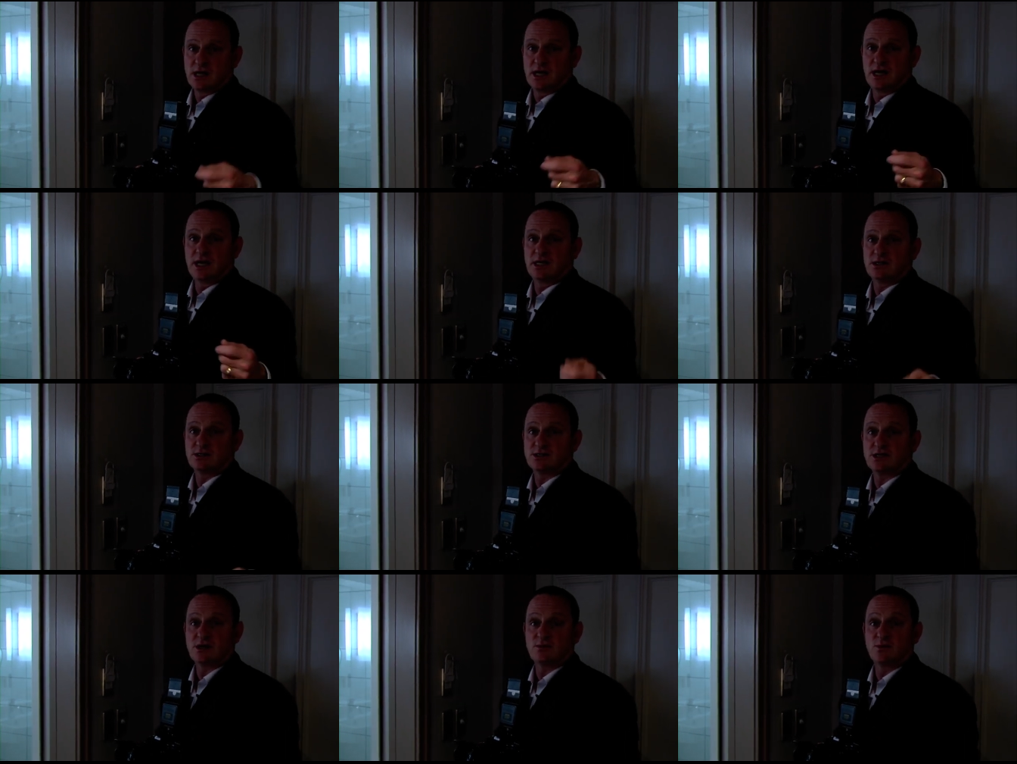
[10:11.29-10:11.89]

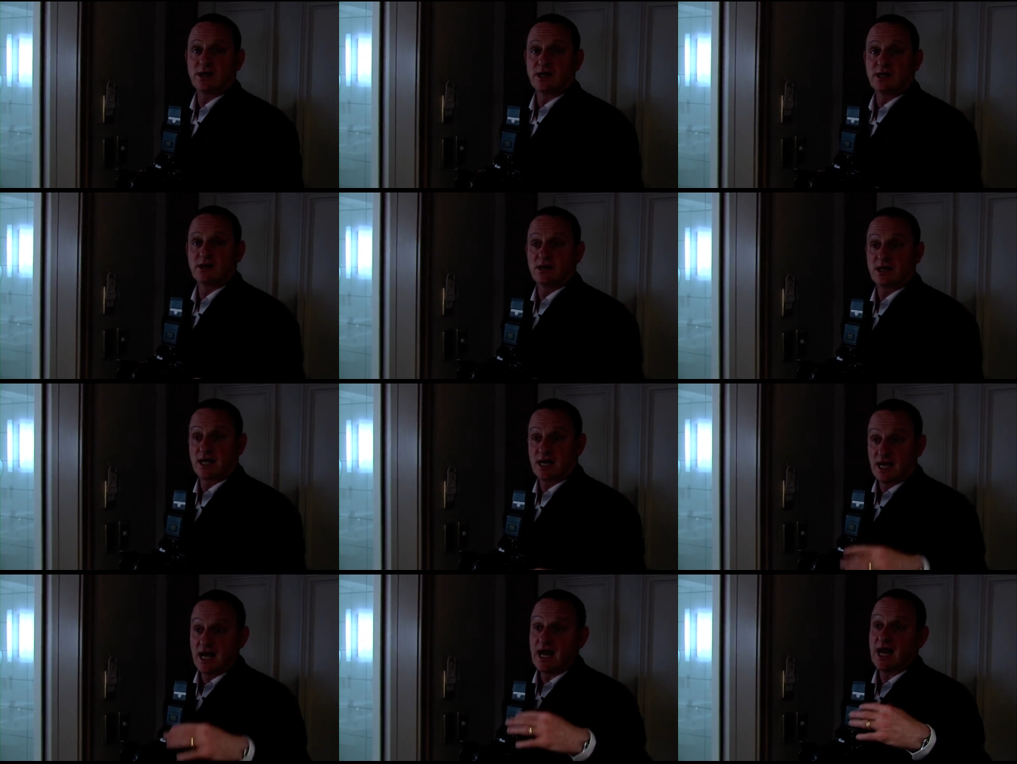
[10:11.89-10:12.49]
and so we're,
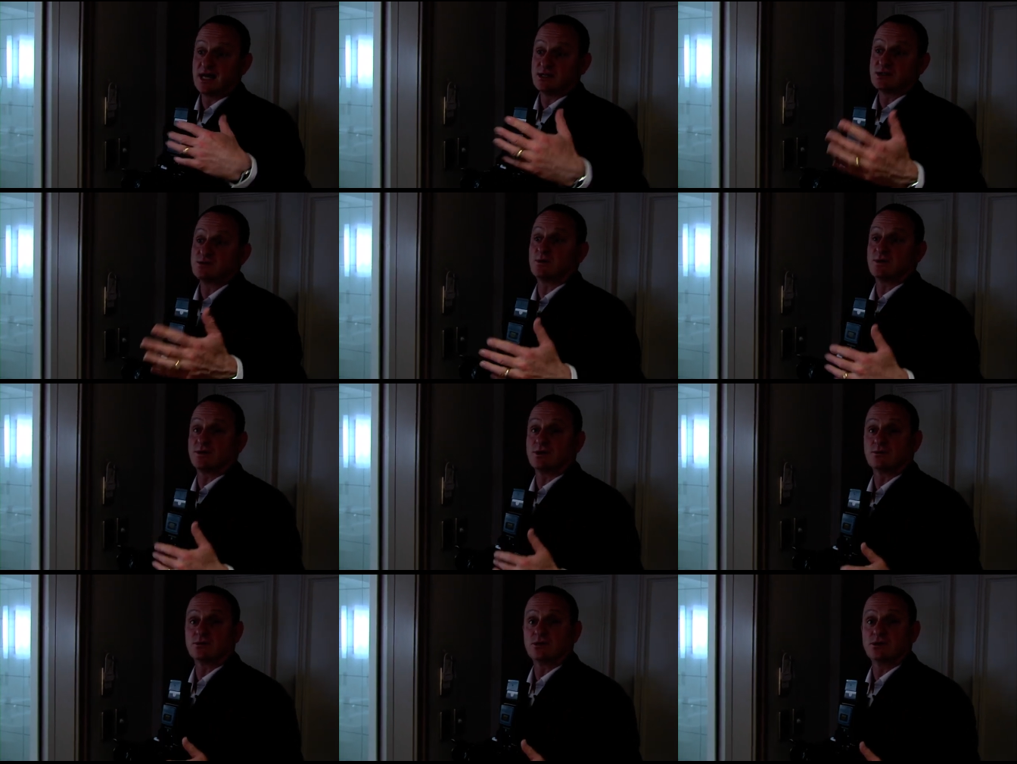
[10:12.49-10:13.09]
as
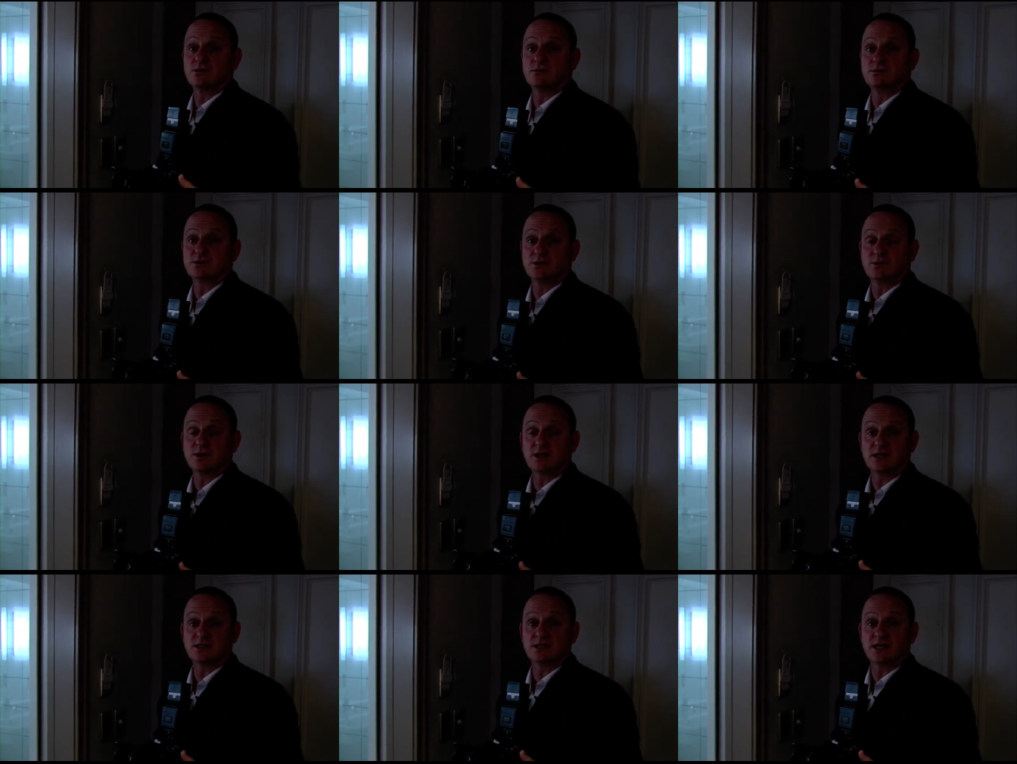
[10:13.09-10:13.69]
with the room, so
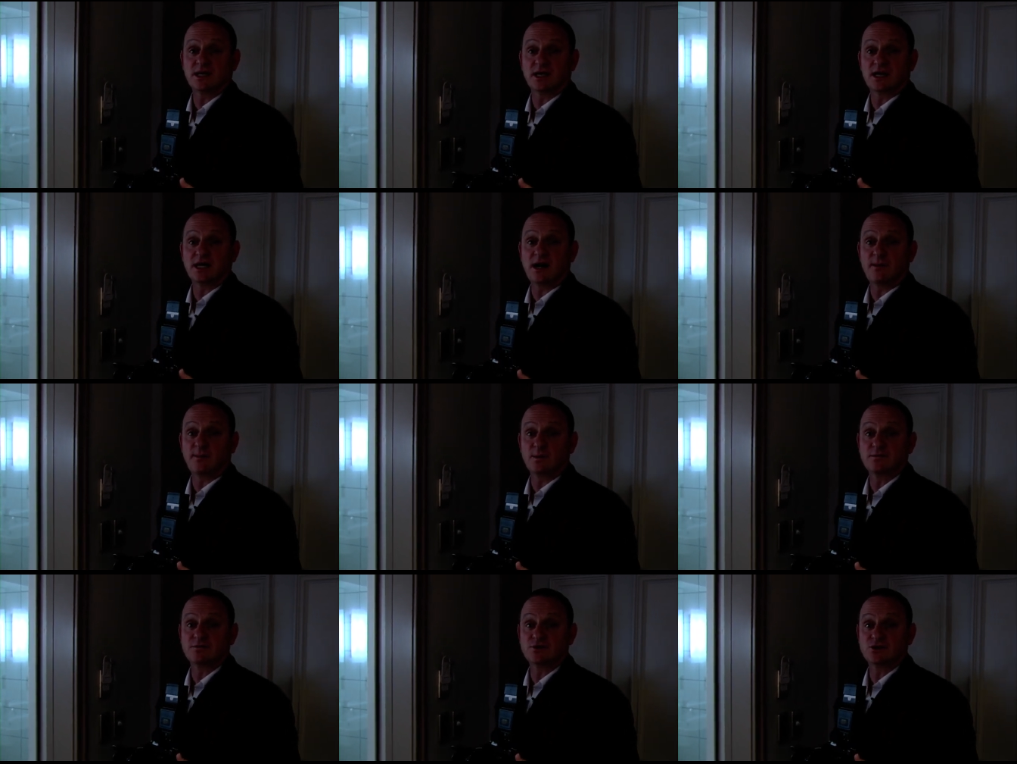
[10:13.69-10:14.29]
we're going to take a
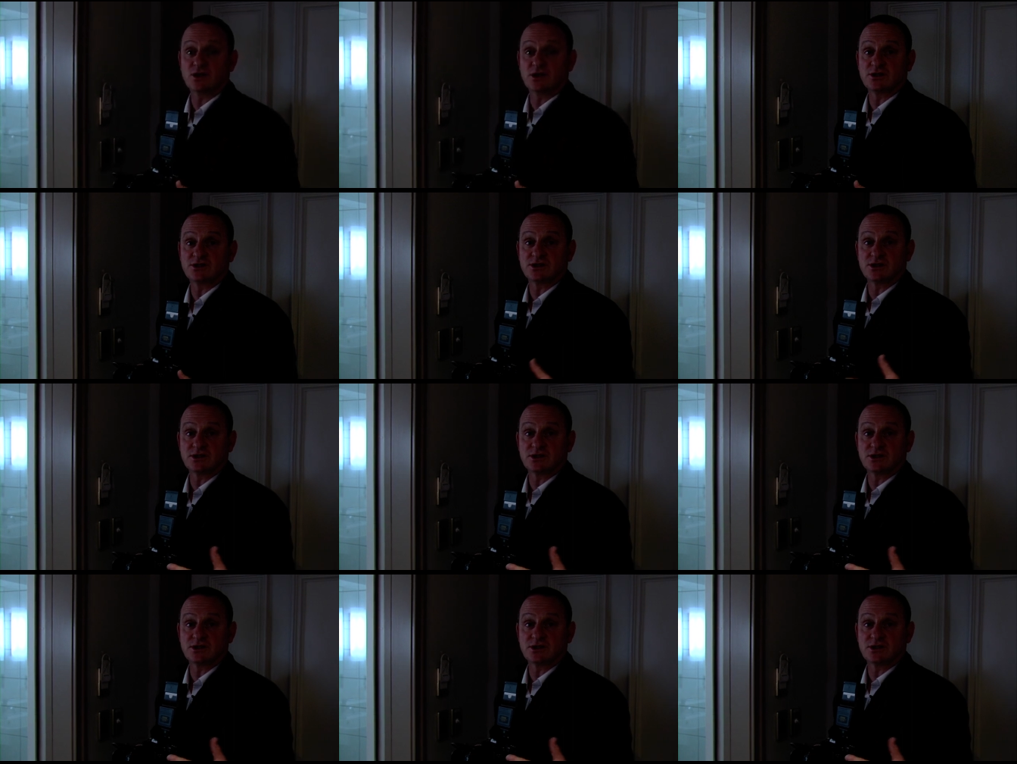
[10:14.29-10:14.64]
couple of shots,